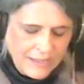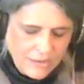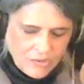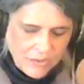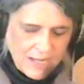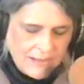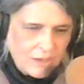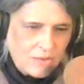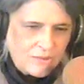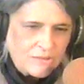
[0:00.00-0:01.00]
Here's what I
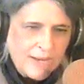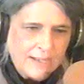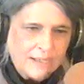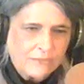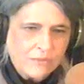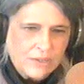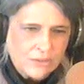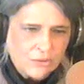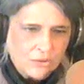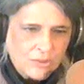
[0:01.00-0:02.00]
noticed standing in front
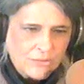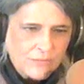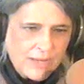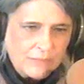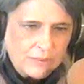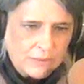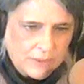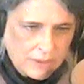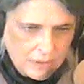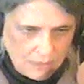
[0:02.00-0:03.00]
of the doors of that
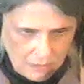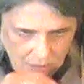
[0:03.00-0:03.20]
building.